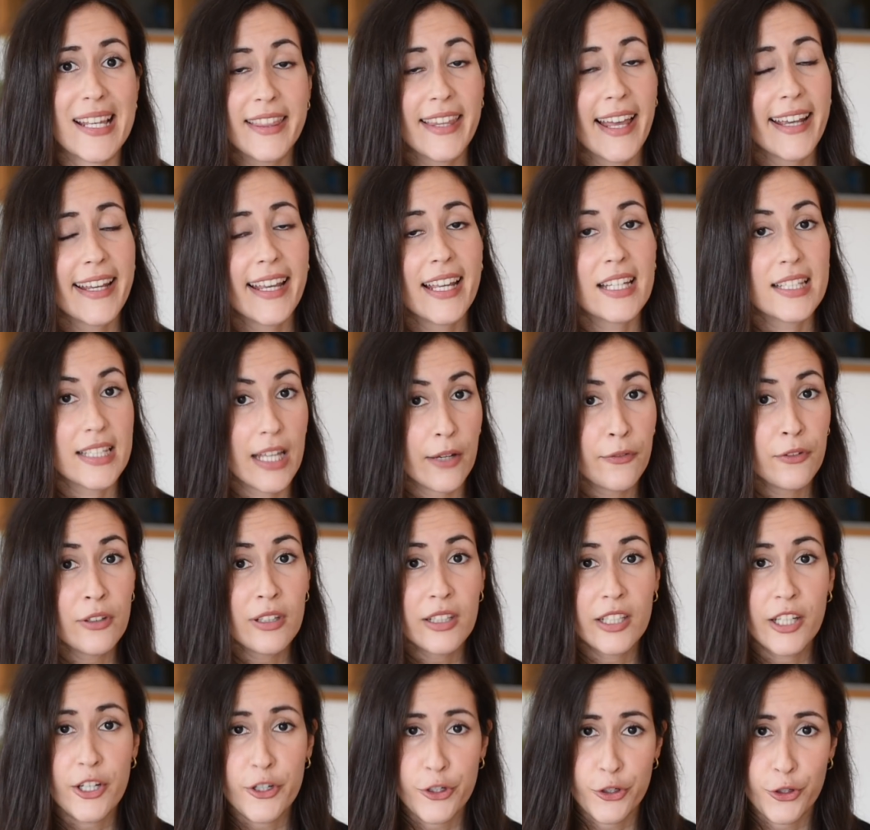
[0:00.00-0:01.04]
and I can
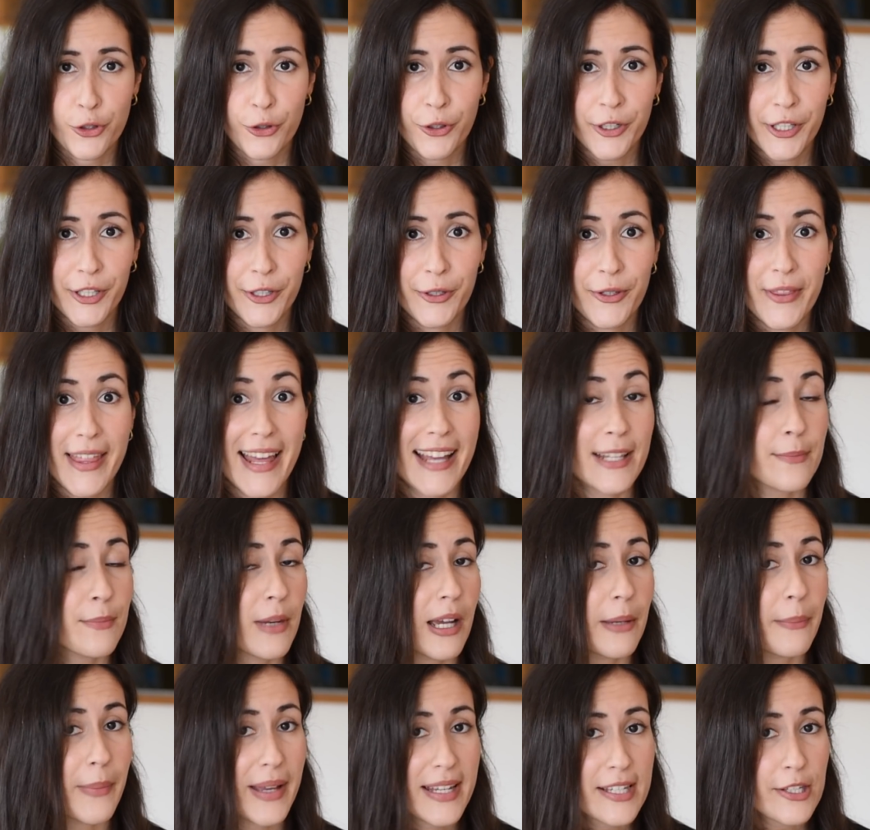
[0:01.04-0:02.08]
definitely assure you that
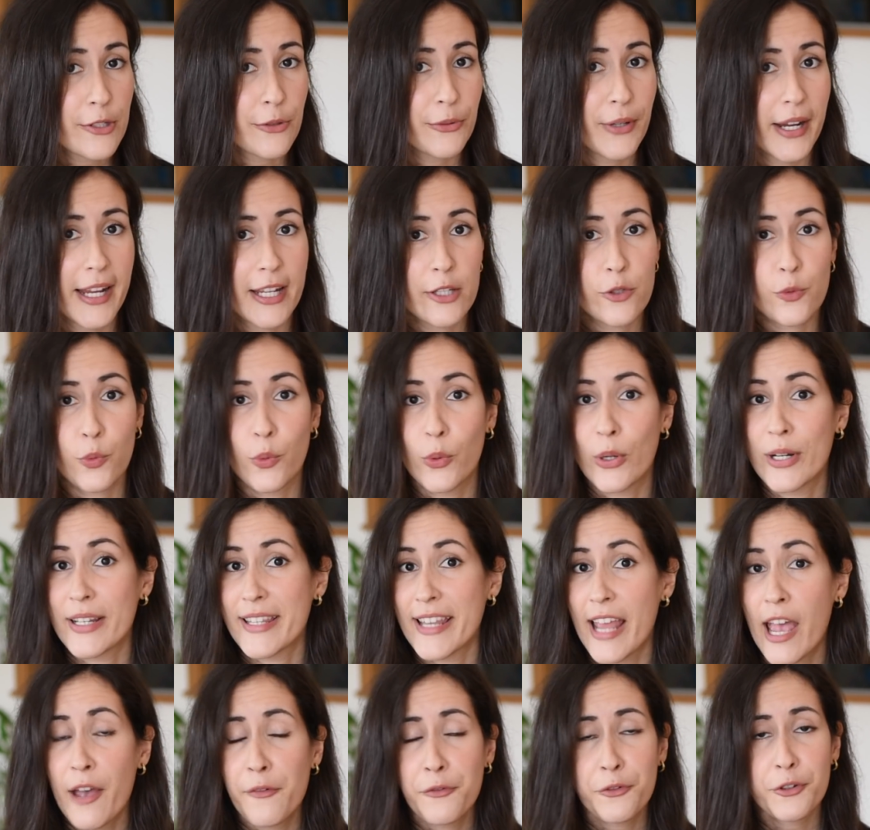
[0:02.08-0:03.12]
my best grades were
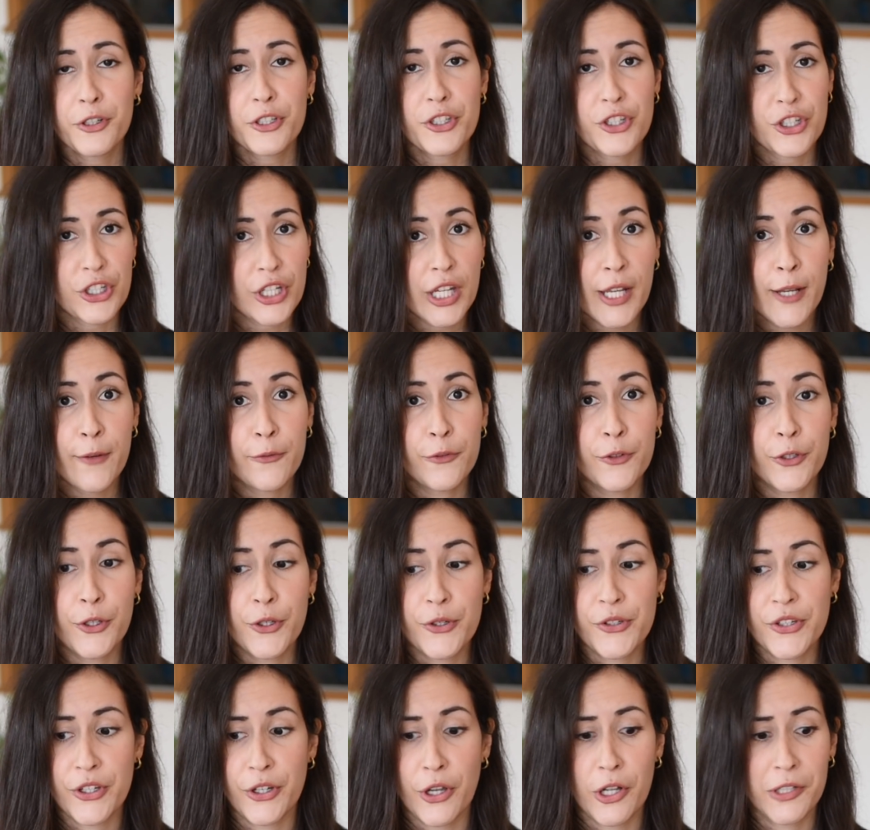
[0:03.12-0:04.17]
never achieved
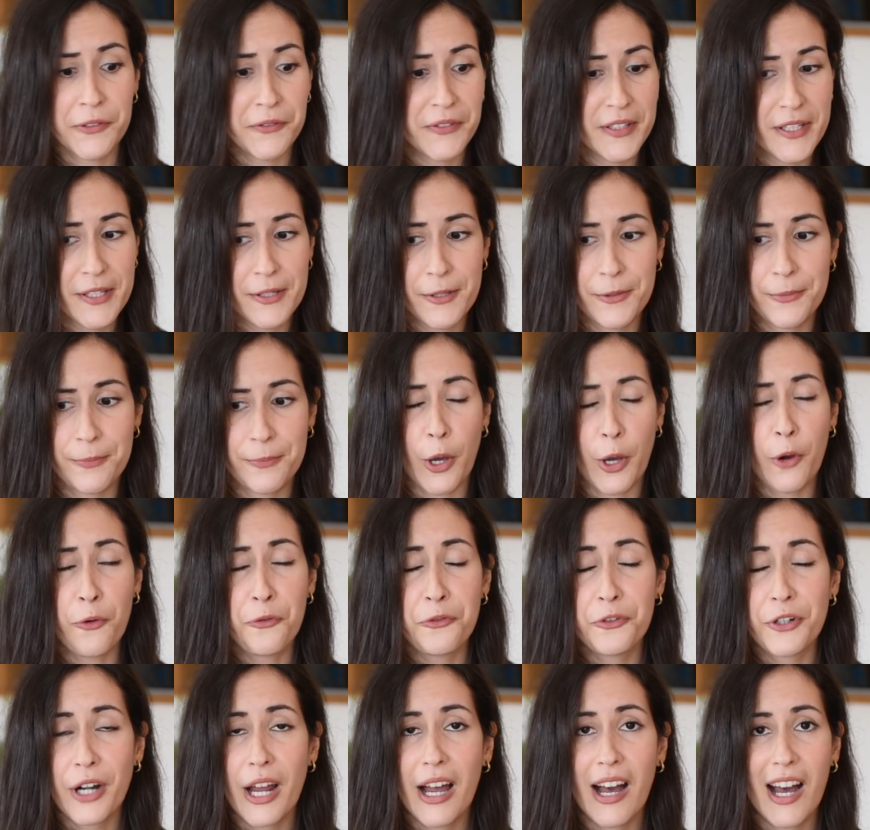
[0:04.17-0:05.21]
using all this
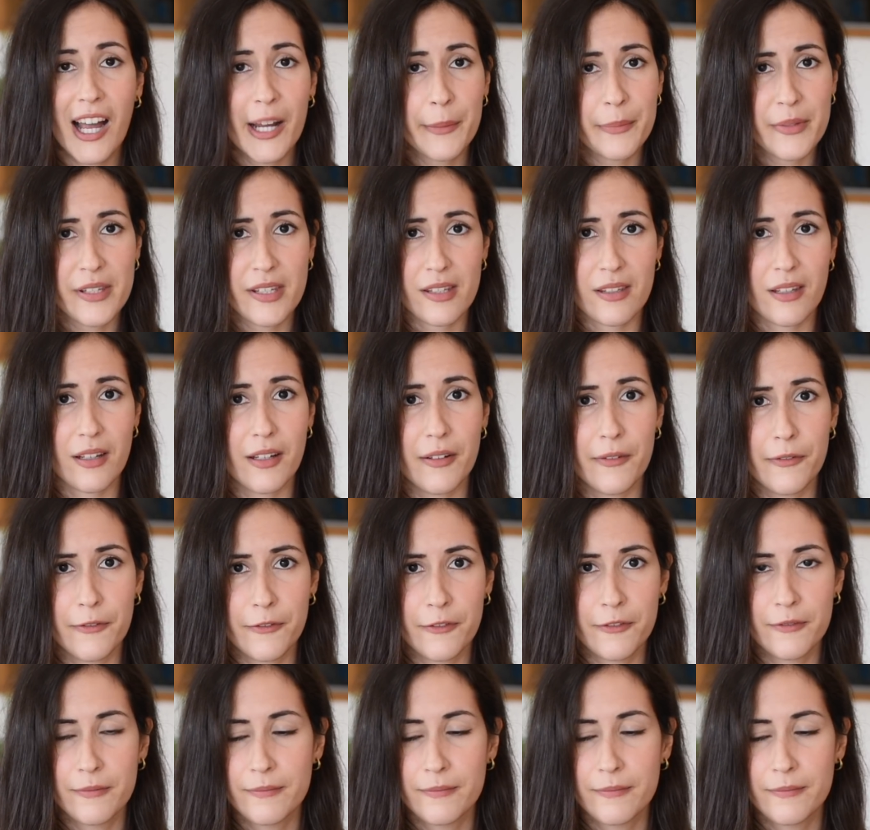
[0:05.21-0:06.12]
overhyped stuff.